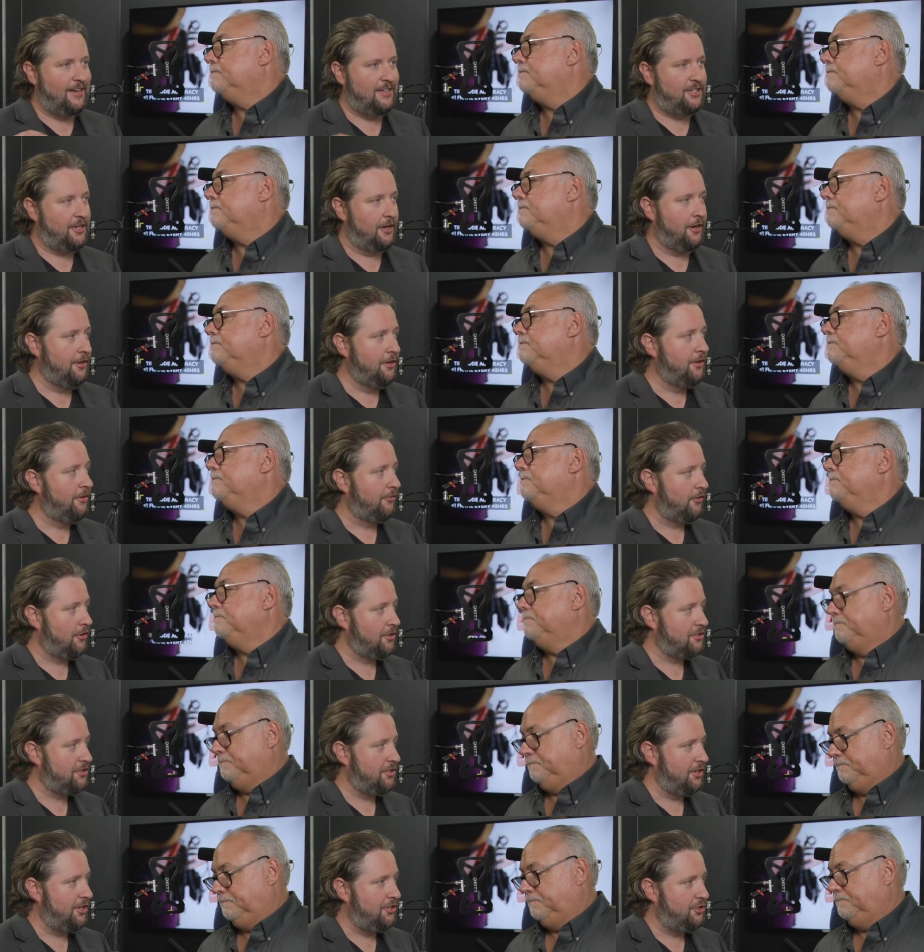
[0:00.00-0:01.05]
Speaker 1: antenna
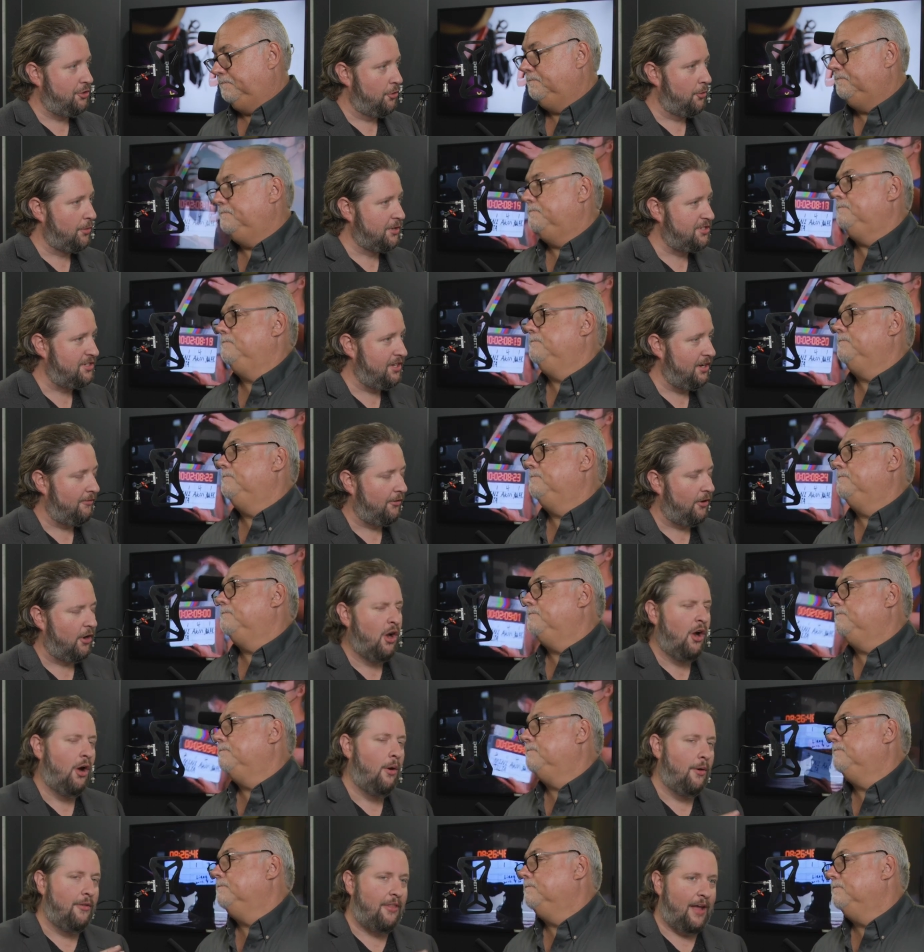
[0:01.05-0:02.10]
diversity to the receiver
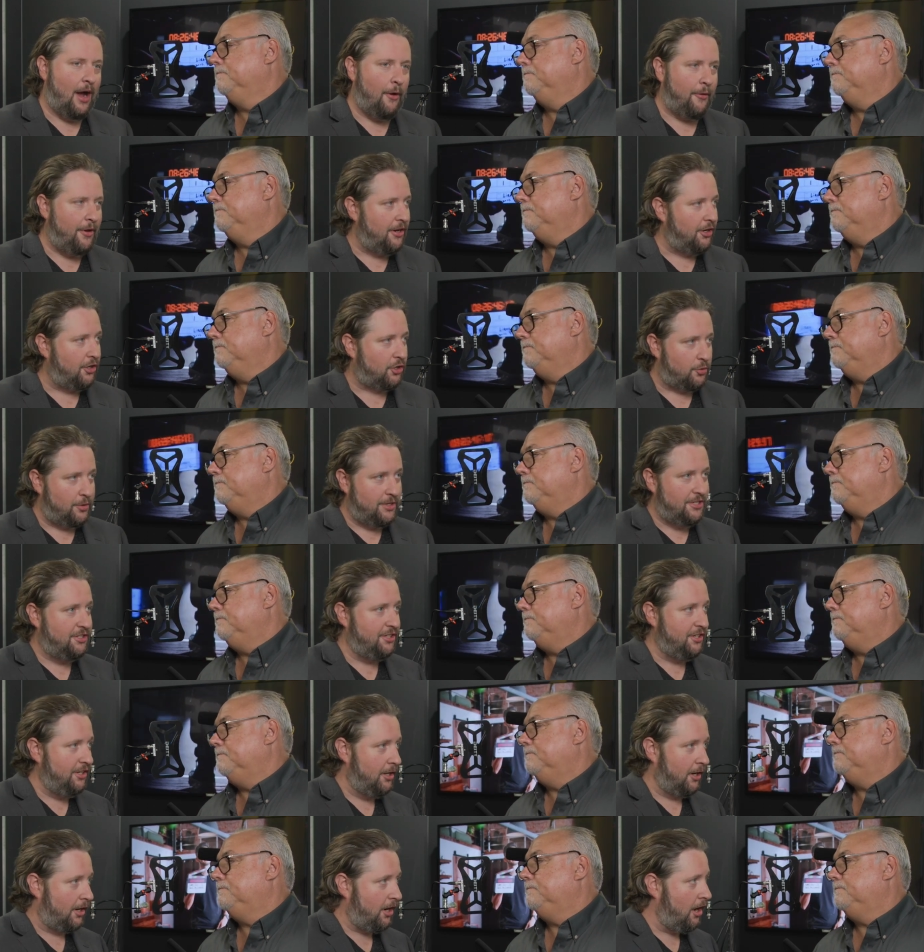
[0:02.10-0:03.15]
without
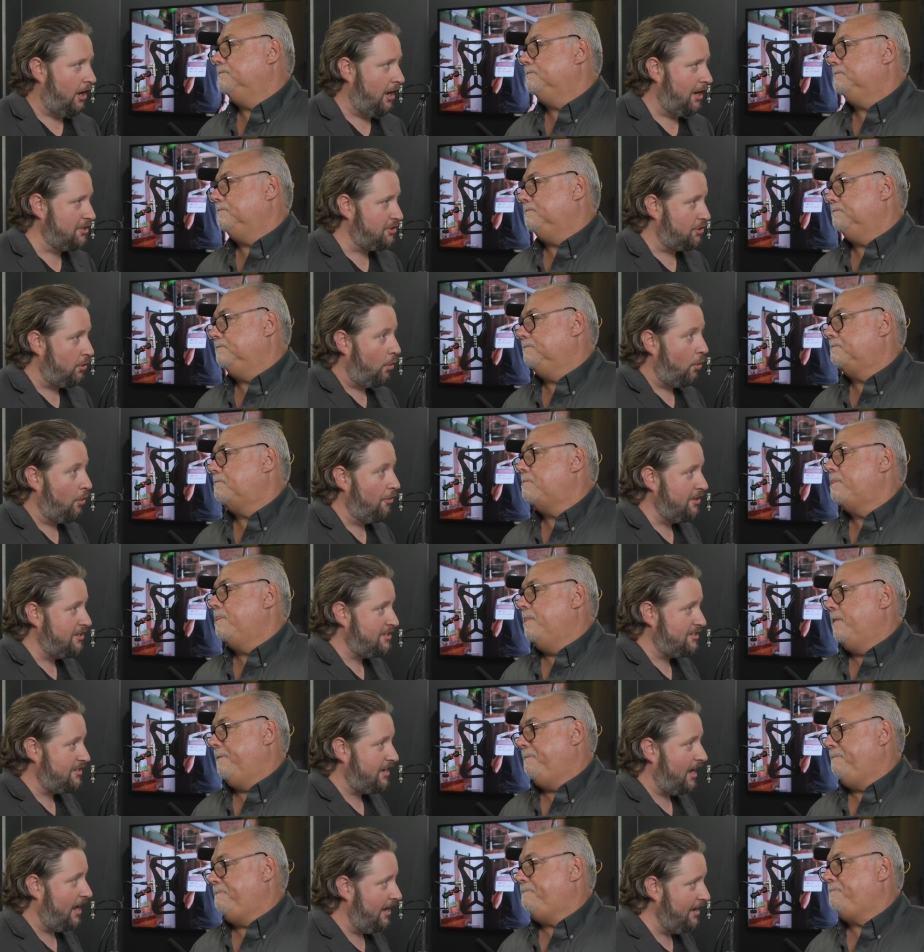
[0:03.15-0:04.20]
increasing the cost or the
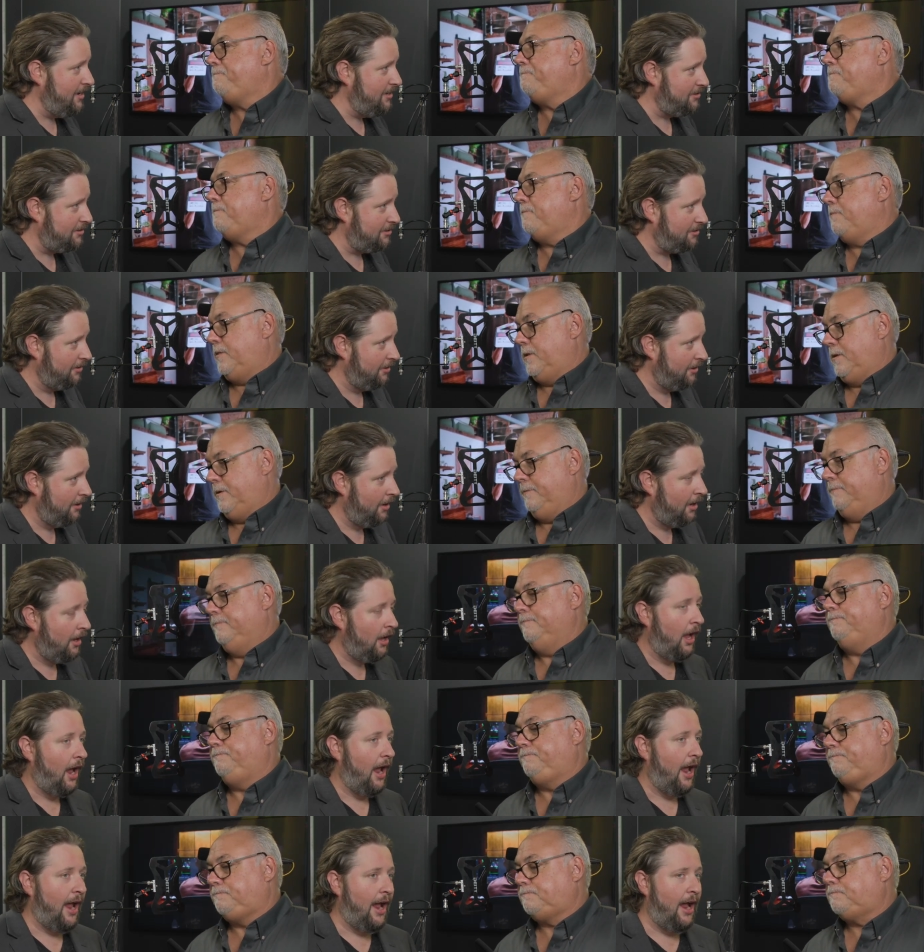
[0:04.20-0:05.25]
size. Mm.
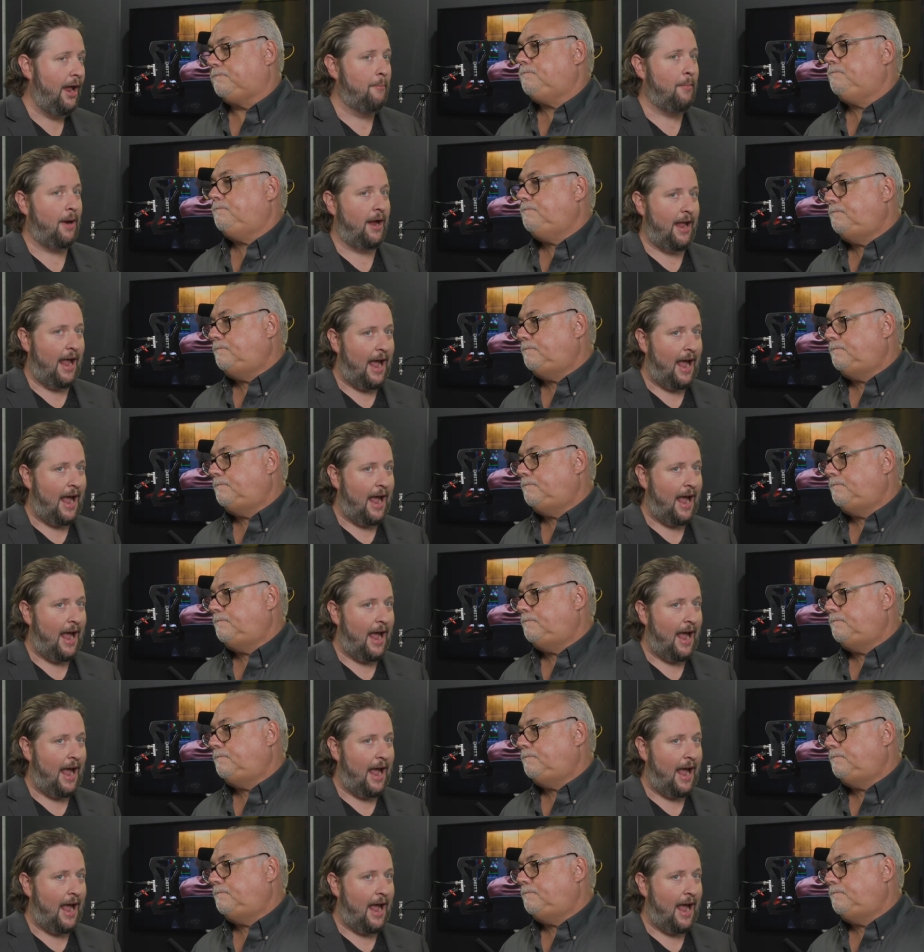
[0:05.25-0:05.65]
And by